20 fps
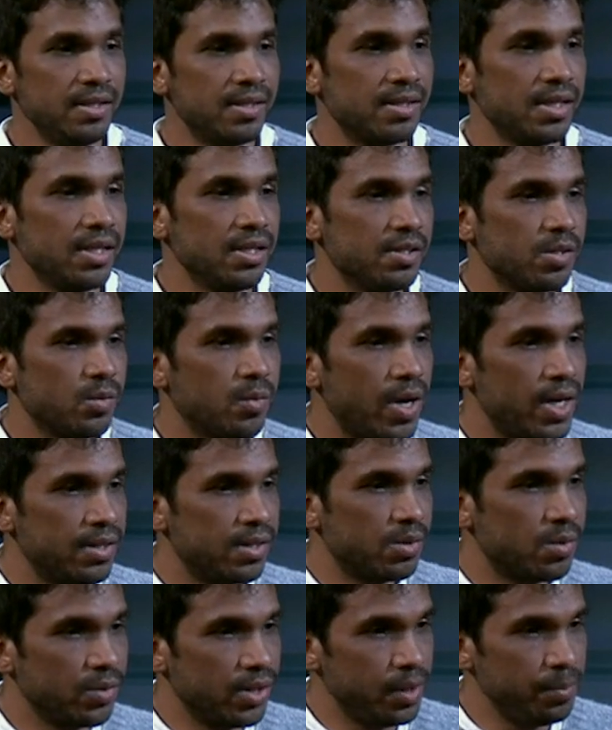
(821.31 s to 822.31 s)
thanks to
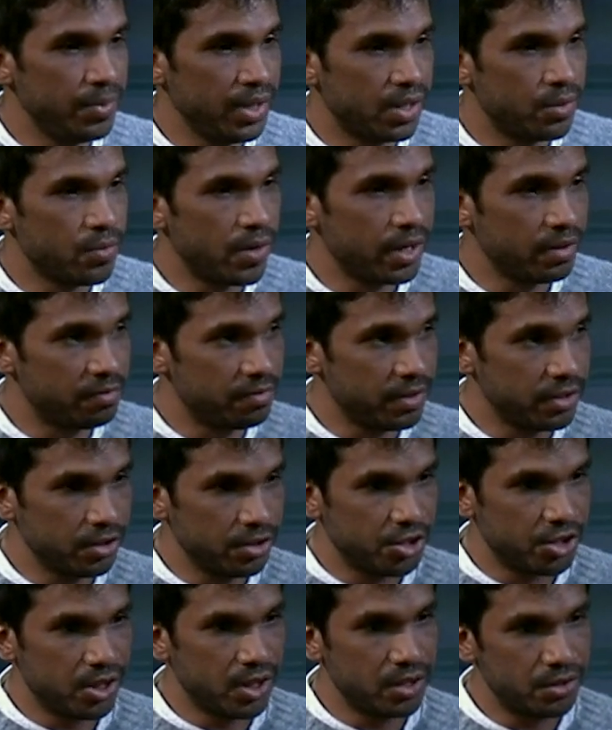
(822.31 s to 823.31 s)
Hatsune Miku, I found
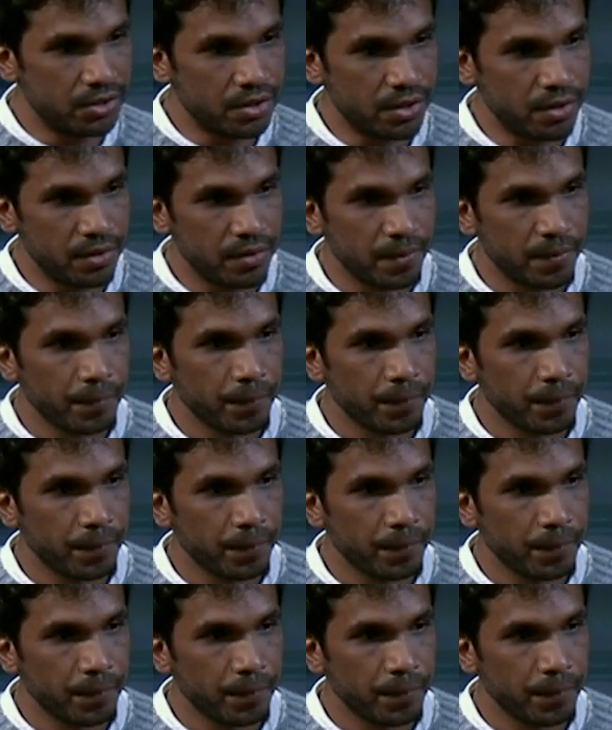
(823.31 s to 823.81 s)
a shelter.